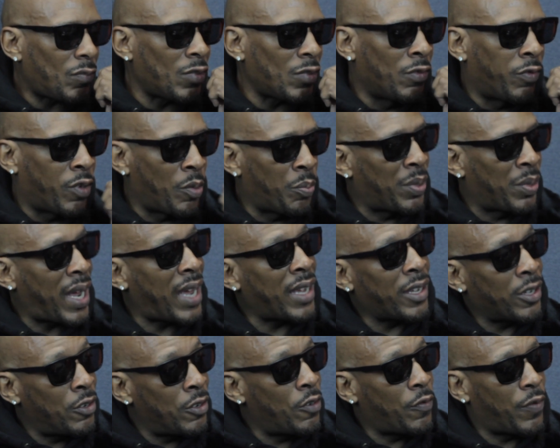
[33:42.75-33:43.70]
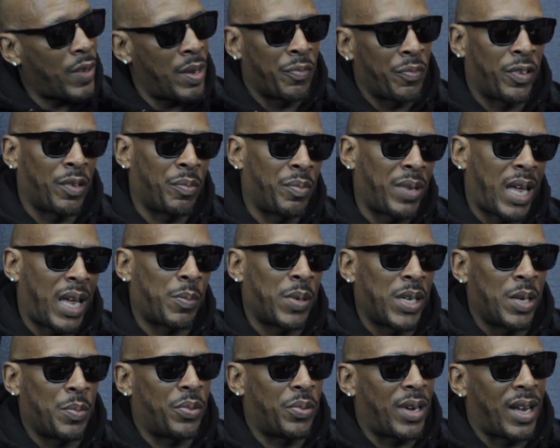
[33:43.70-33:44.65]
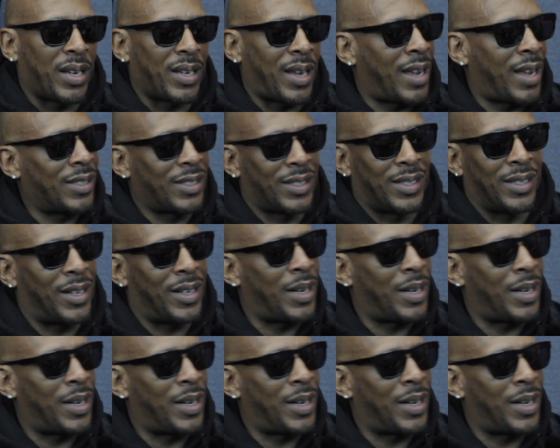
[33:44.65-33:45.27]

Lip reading: for black youth and for black people, I see an